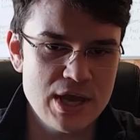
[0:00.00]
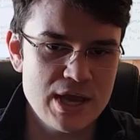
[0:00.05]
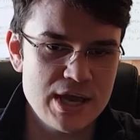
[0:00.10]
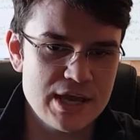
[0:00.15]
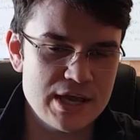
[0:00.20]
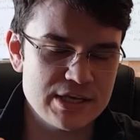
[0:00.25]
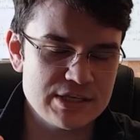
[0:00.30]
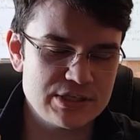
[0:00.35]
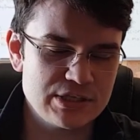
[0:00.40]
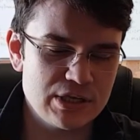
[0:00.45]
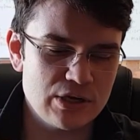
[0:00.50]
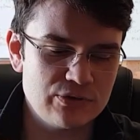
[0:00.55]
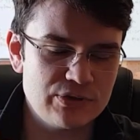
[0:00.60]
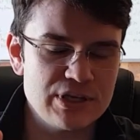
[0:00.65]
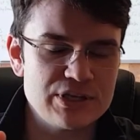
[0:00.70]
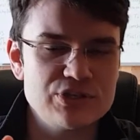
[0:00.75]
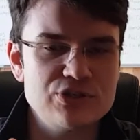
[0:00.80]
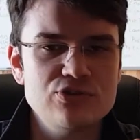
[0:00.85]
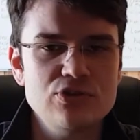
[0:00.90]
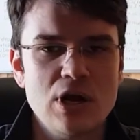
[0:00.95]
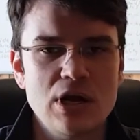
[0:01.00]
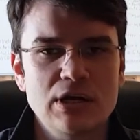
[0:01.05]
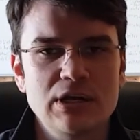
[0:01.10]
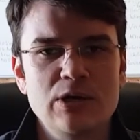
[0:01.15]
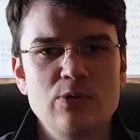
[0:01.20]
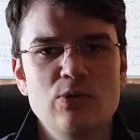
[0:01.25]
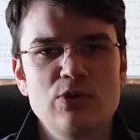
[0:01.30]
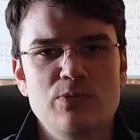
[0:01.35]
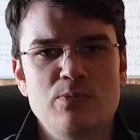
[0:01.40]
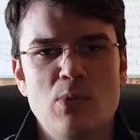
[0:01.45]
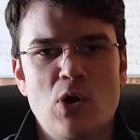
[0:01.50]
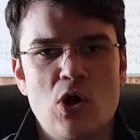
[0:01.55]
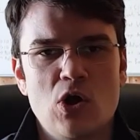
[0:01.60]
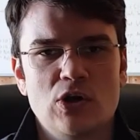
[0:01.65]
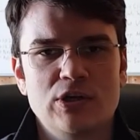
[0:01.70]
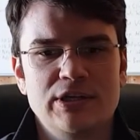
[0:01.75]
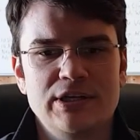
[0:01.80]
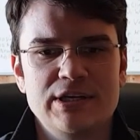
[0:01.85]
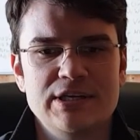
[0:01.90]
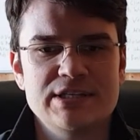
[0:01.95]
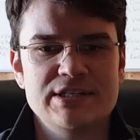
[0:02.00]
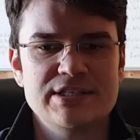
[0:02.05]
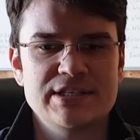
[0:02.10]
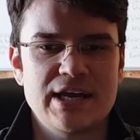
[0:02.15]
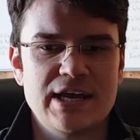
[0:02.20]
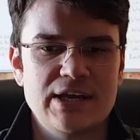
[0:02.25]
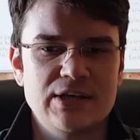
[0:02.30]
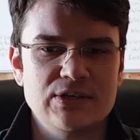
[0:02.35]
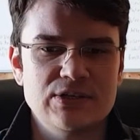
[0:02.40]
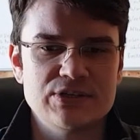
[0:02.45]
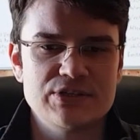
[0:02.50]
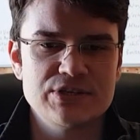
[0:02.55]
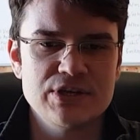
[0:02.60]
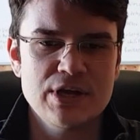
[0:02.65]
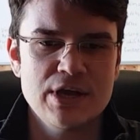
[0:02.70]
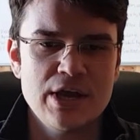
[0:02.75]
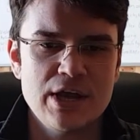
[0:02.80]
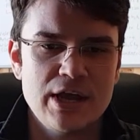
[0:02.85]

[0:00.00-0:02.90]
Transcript: is, they're struggling with marketing and sales.